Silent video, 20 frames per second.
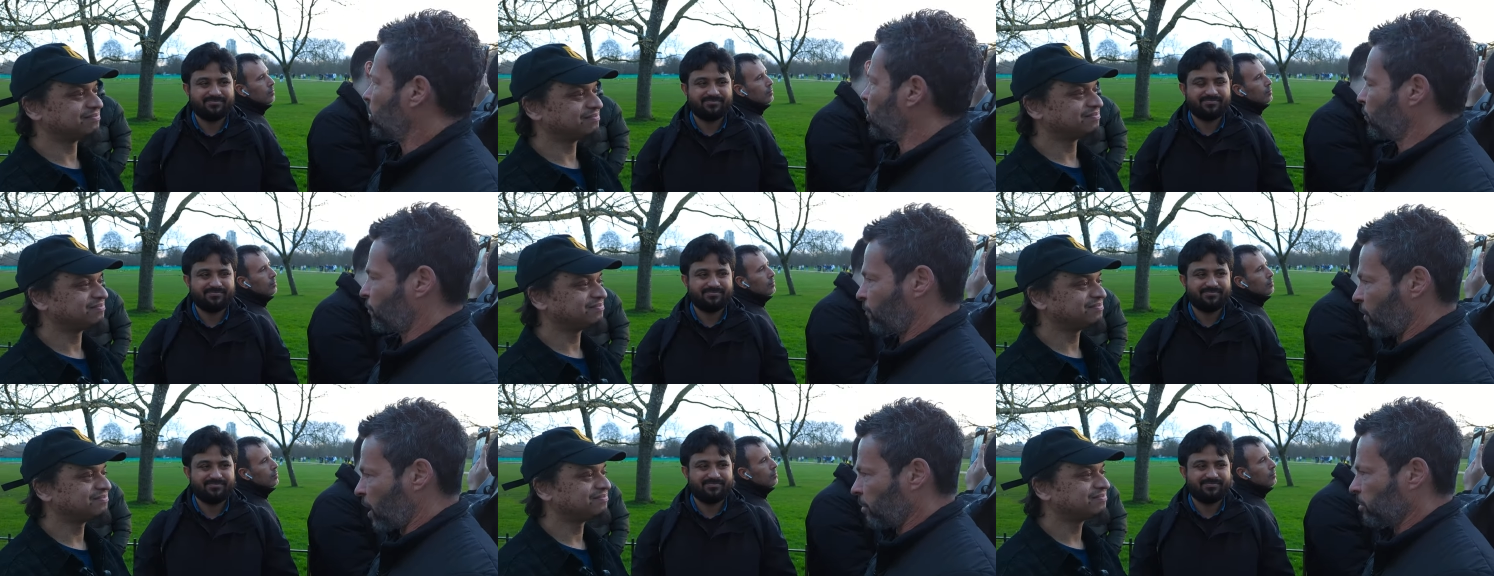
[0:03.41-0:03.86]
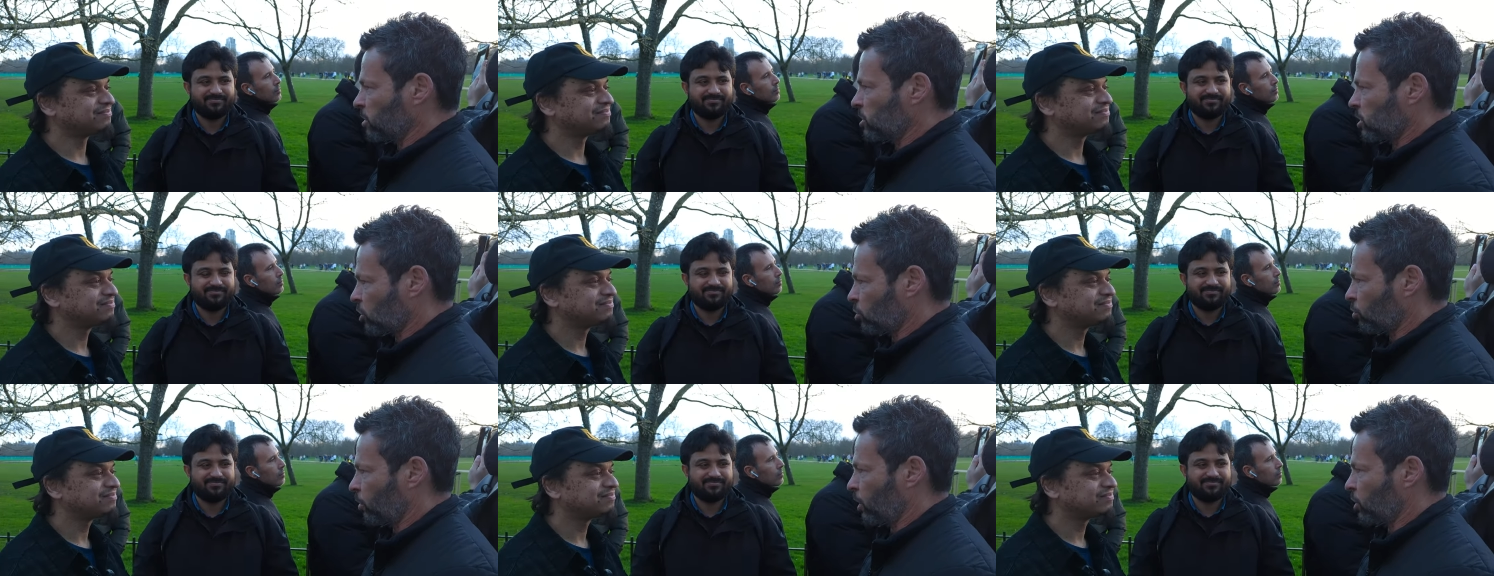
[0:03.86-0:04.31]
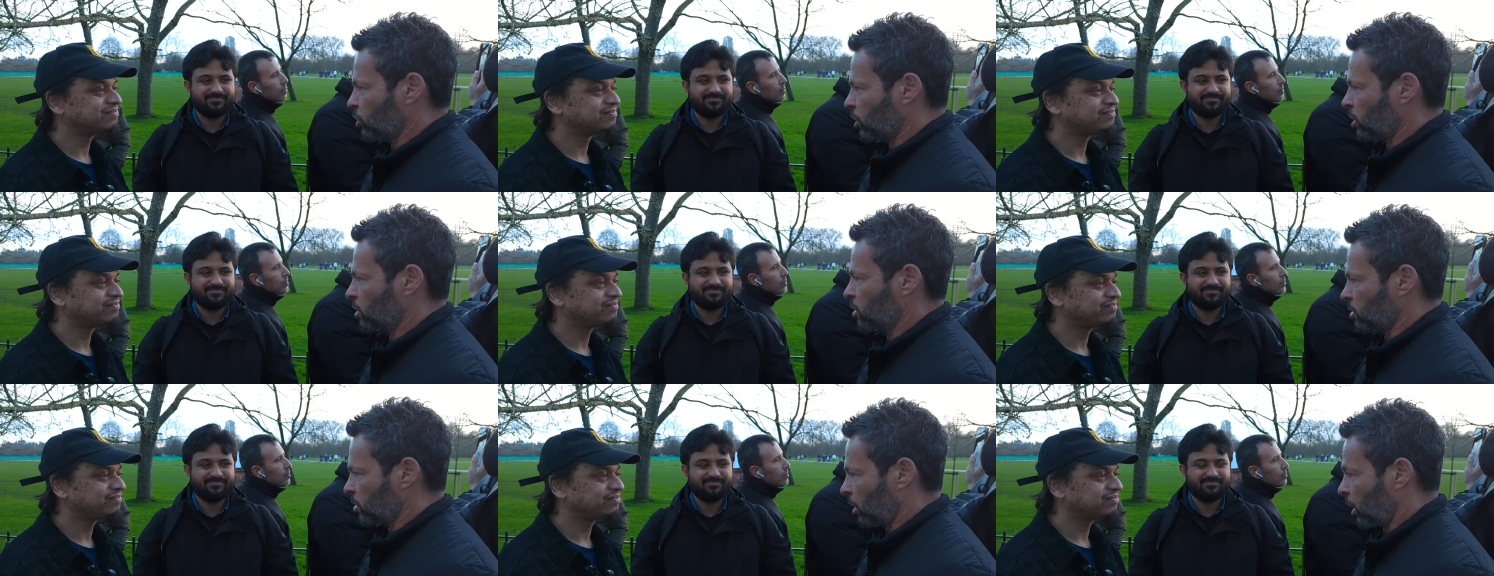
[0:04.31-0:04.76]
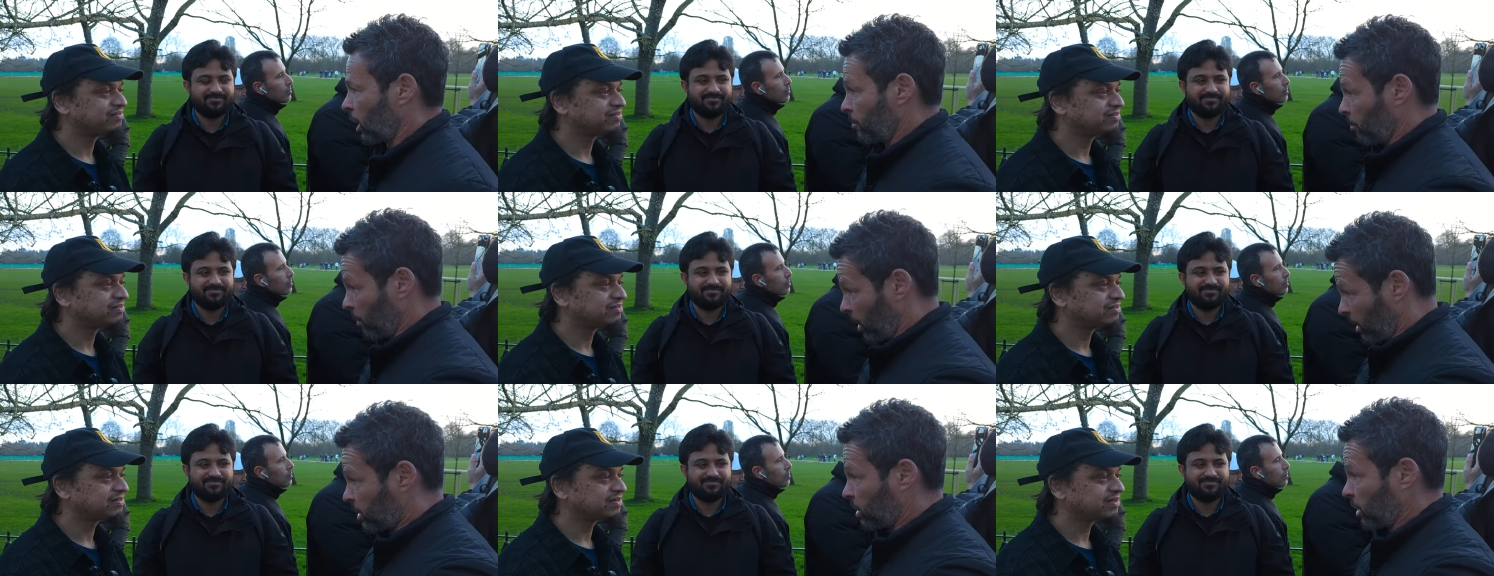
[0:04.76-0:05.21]
Speaker 1: their family situation at the
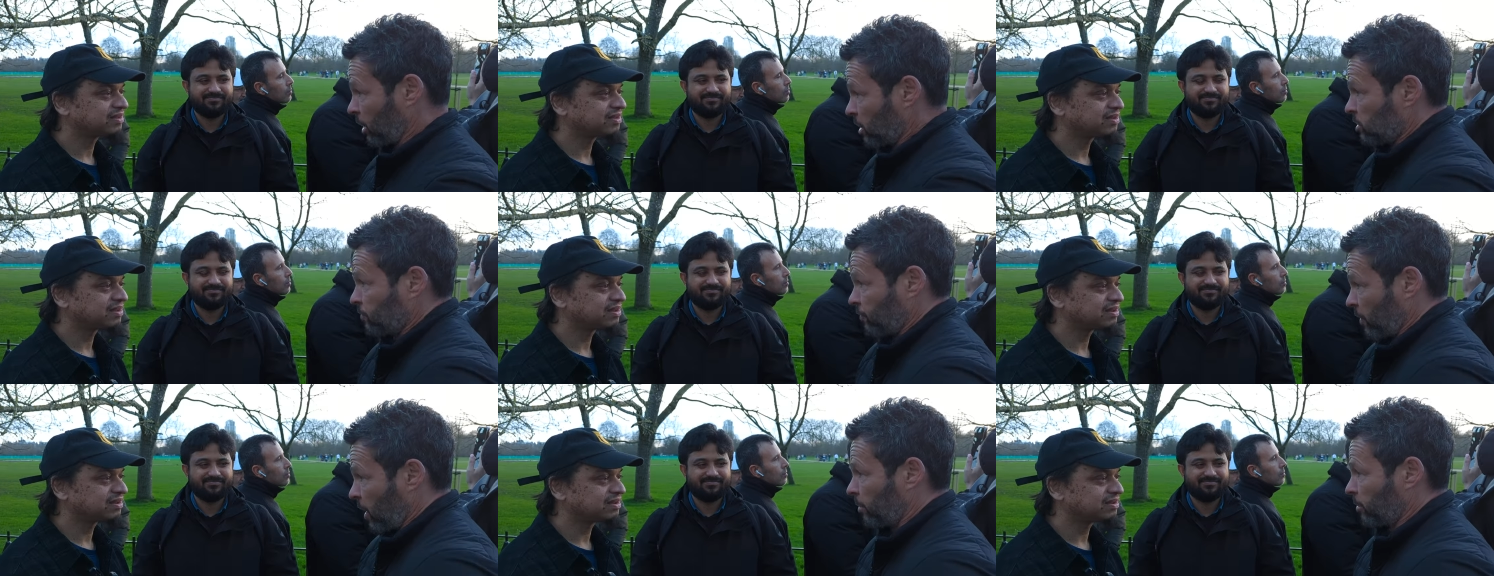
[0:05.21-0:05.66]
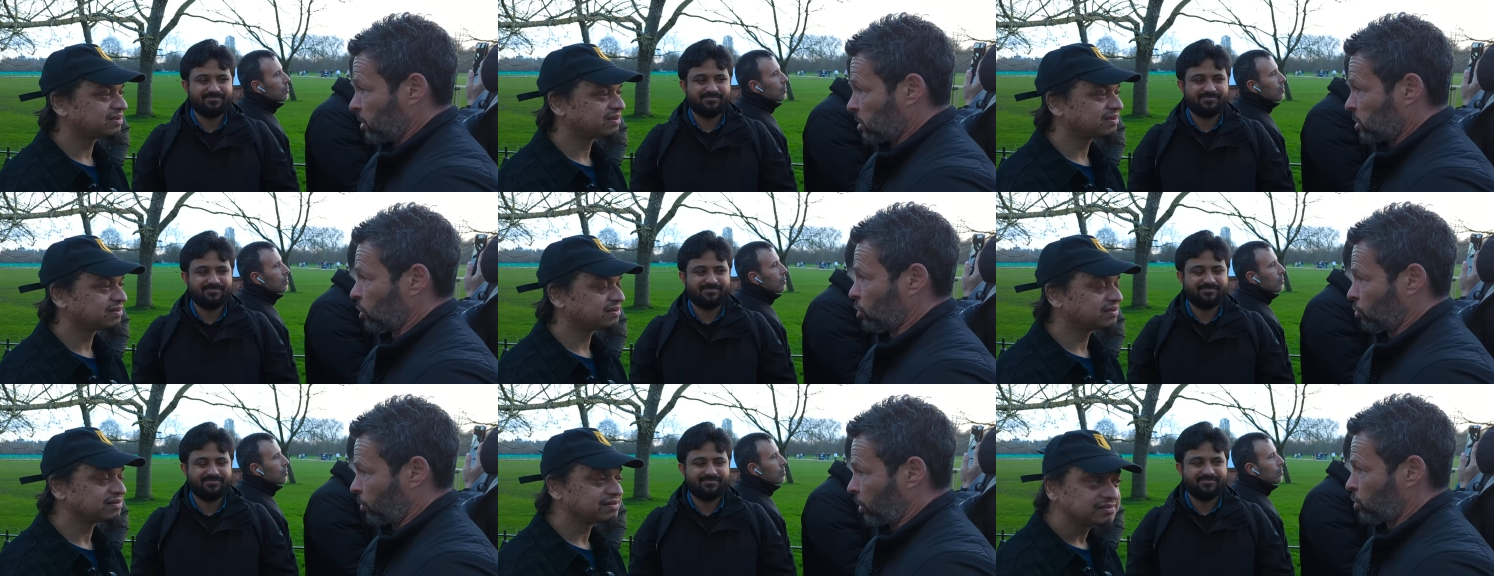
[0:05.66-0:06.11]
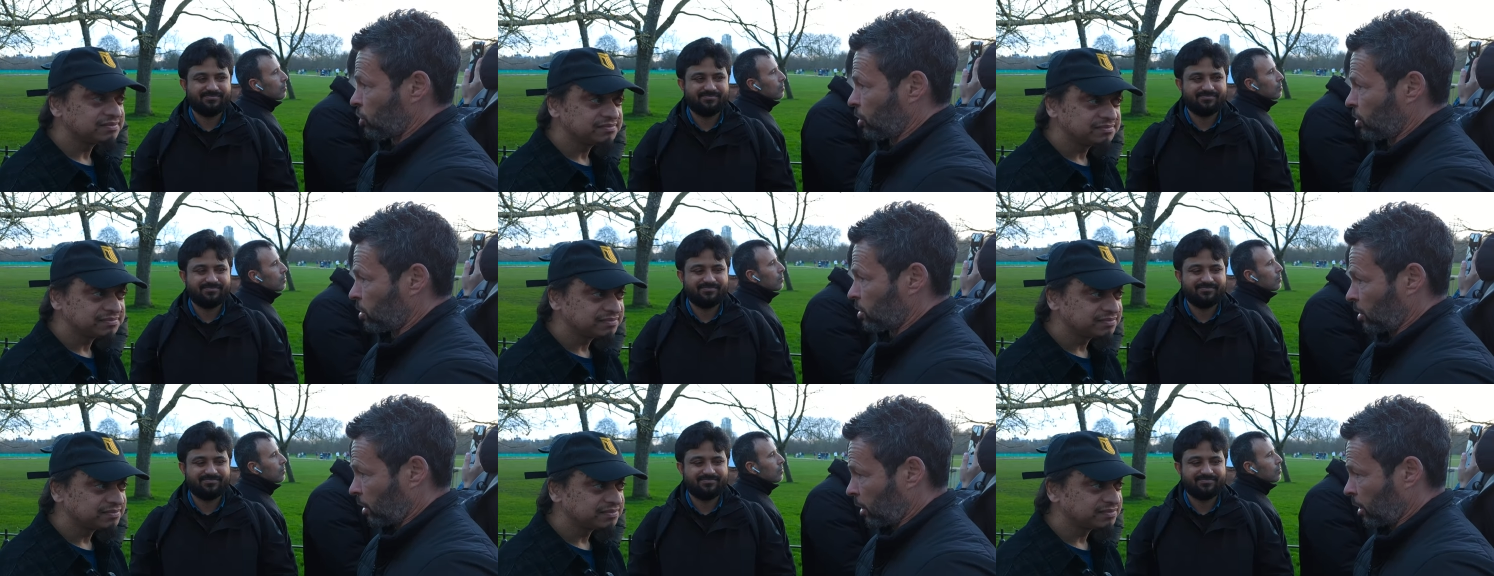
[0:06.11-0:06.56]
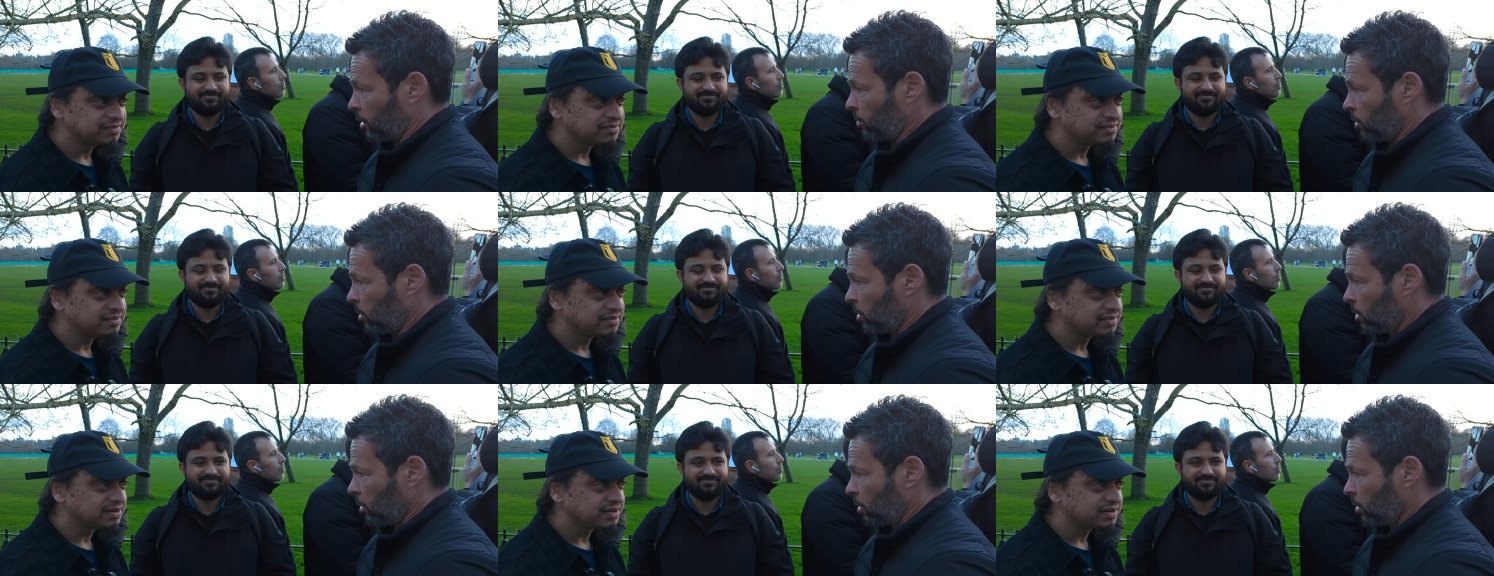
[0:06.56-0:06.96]
time, my kid's family situation at the time.